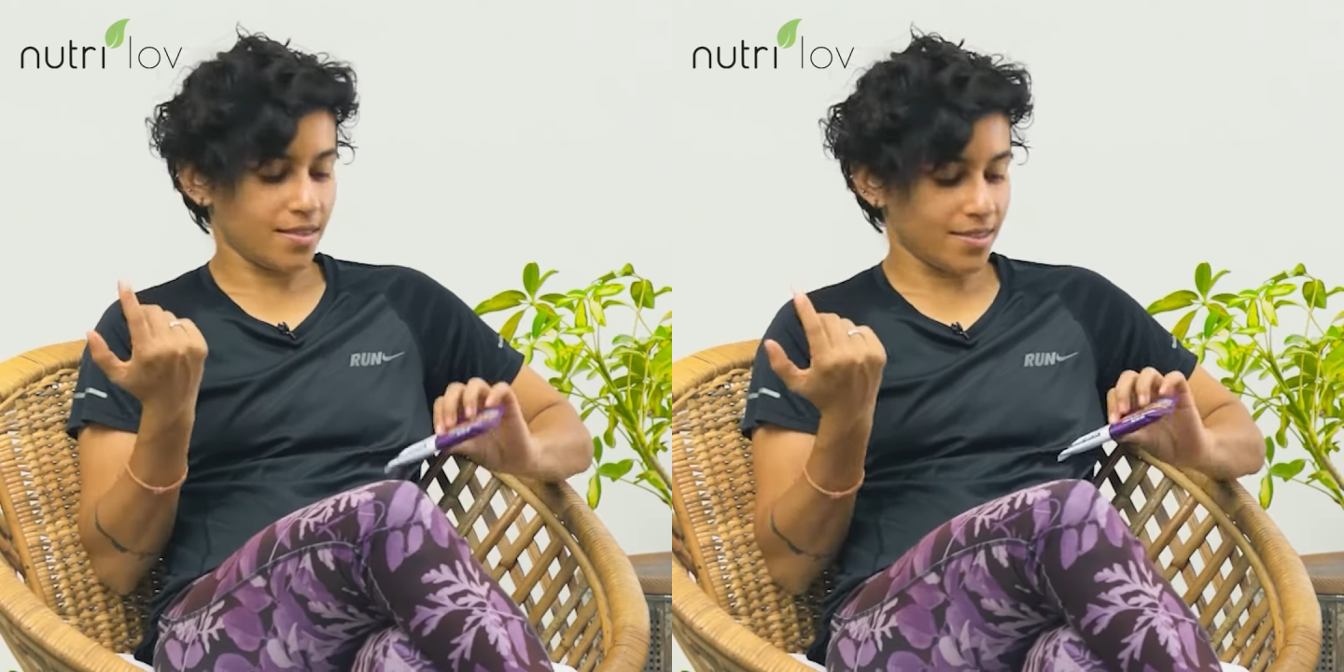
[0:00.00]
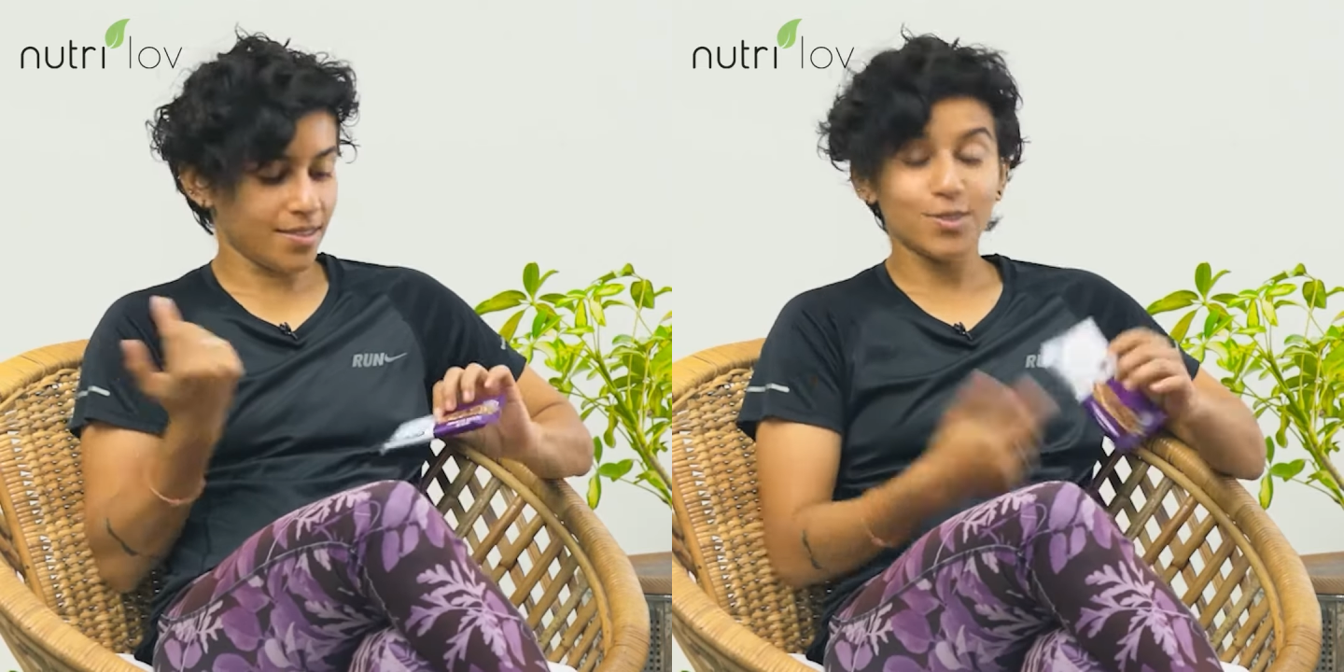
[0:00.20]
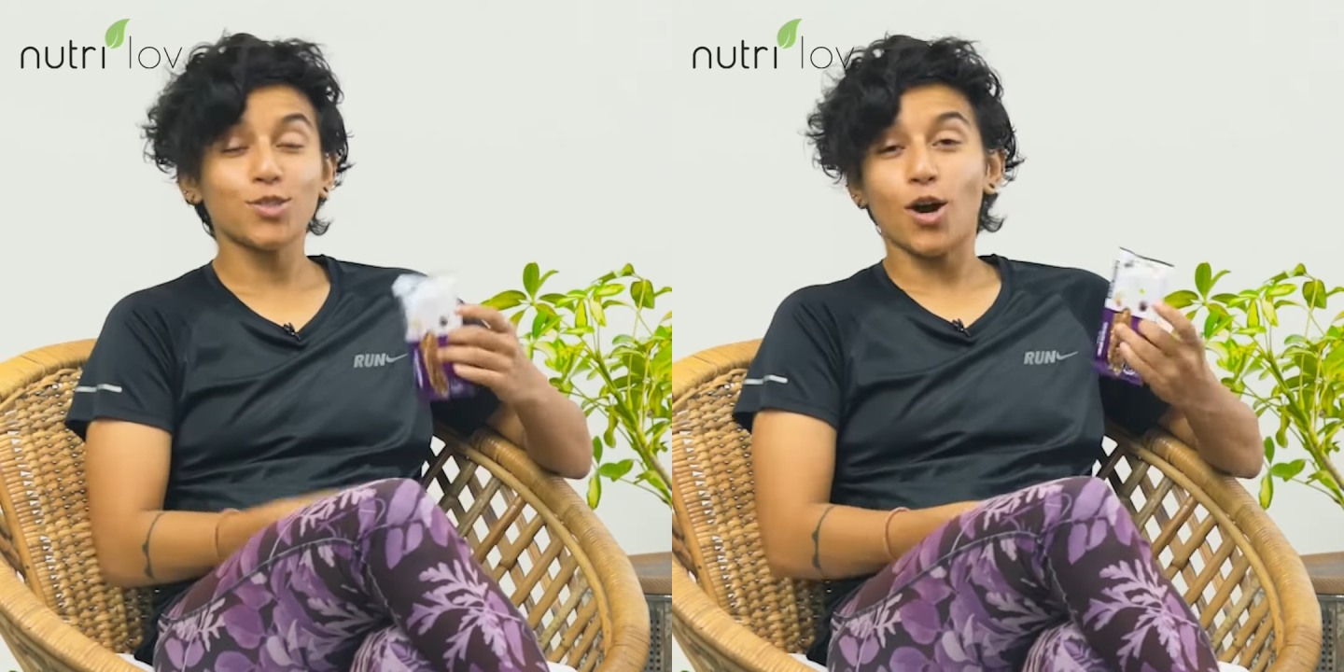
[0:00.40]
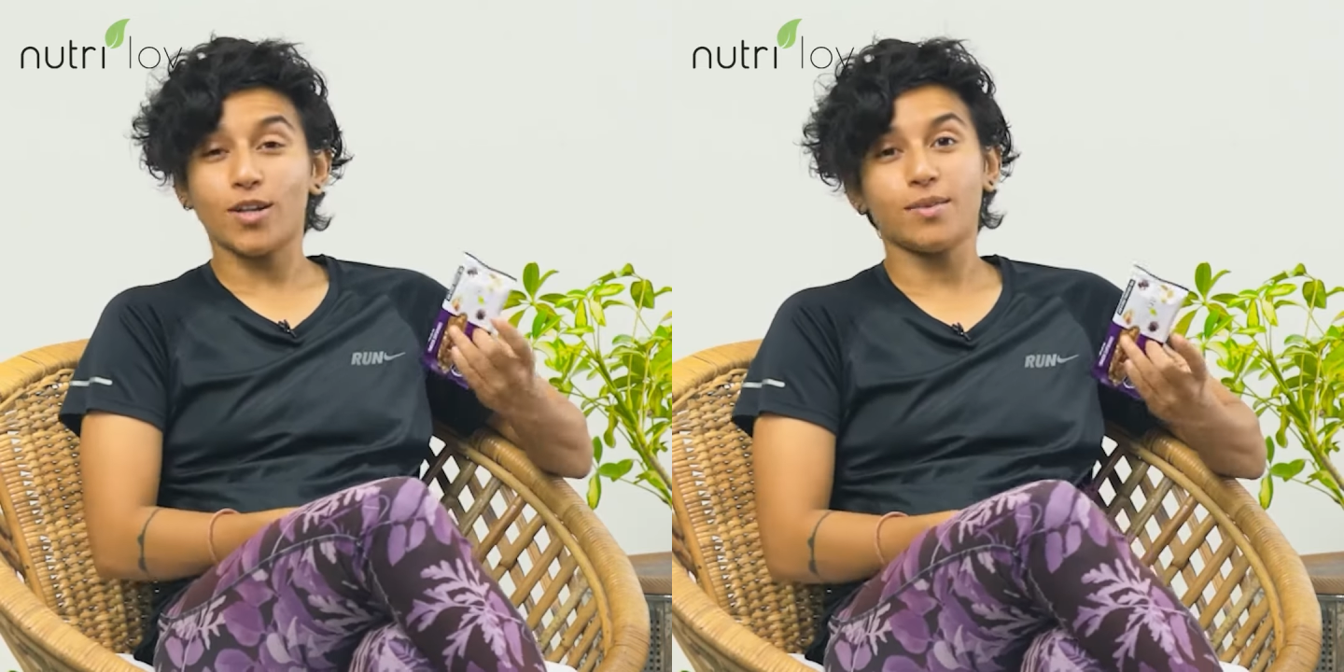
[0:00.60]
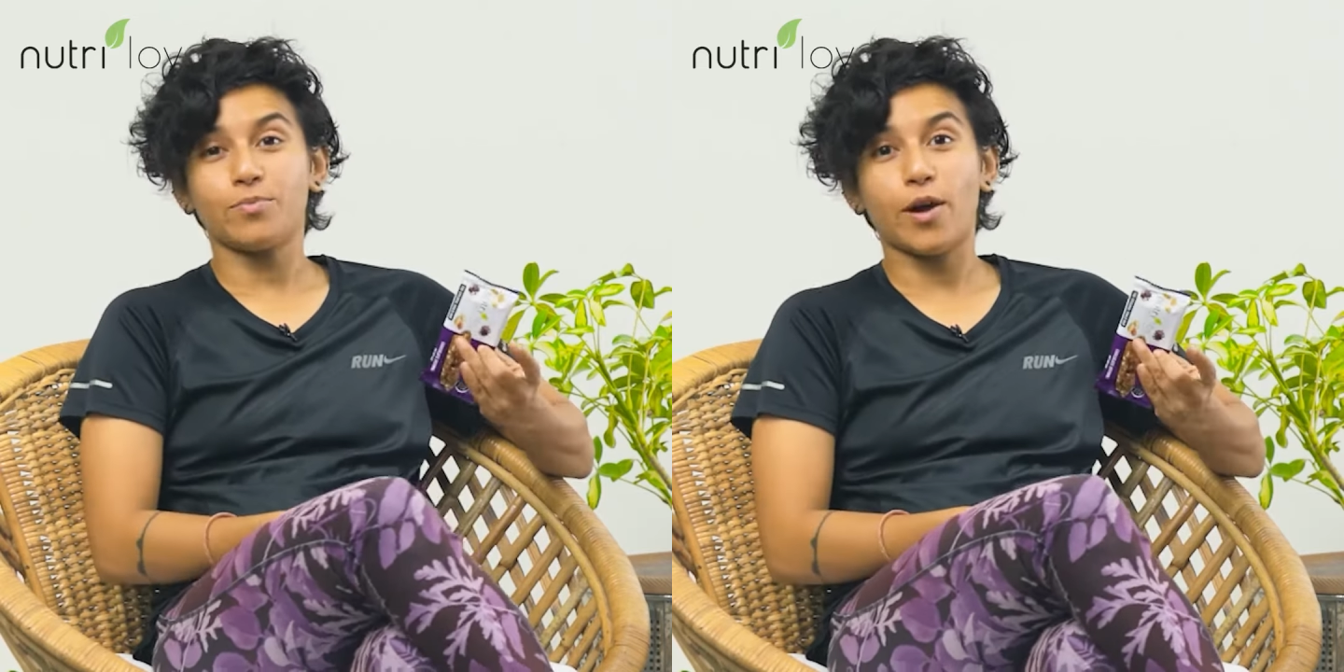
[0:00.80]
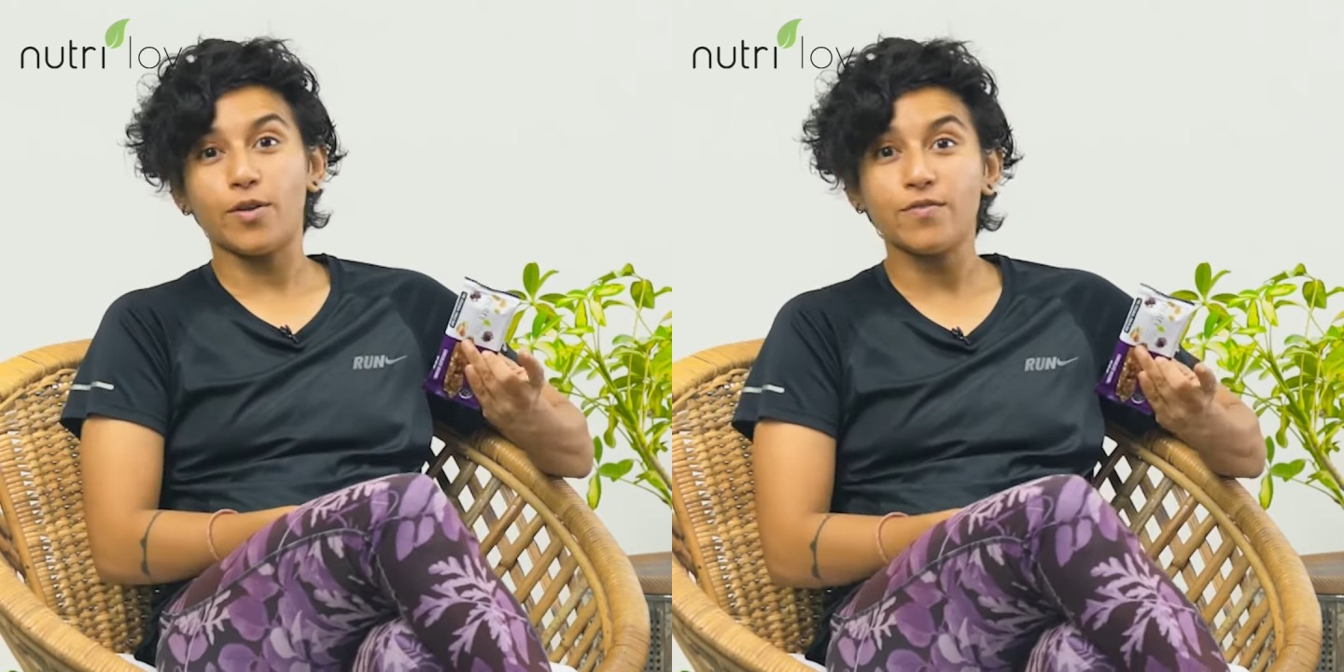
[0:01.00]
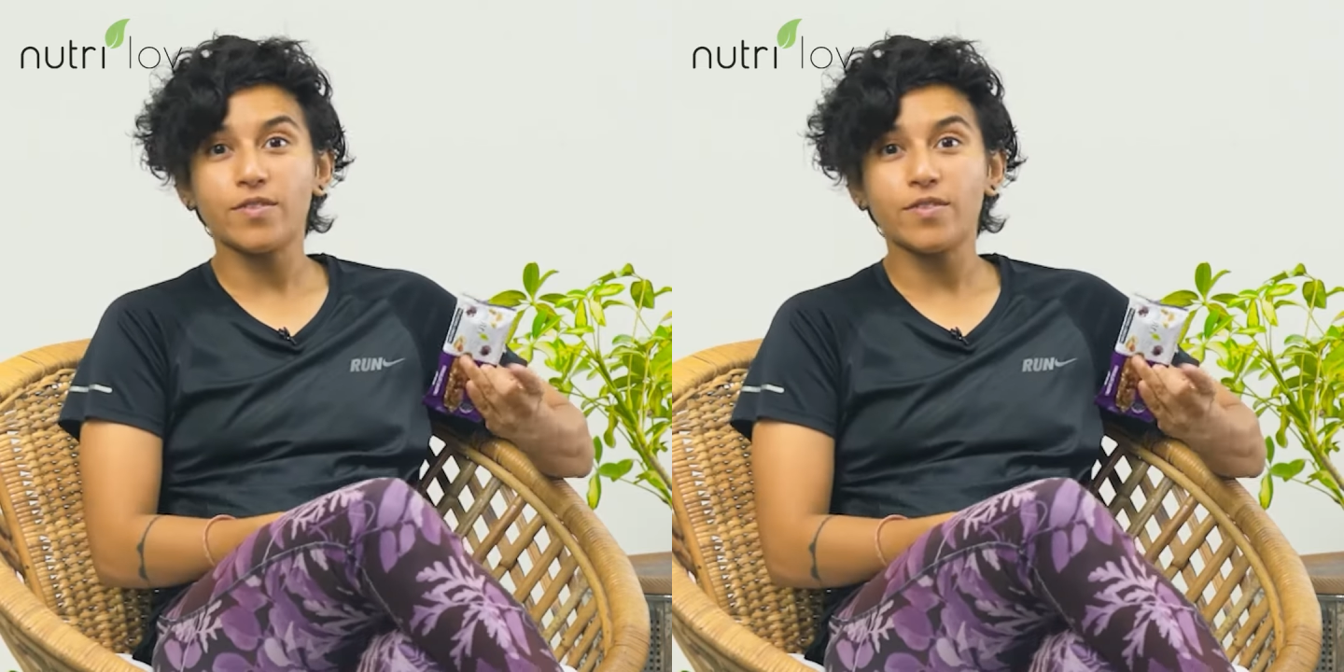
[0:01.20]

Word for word: this is chocolate brownie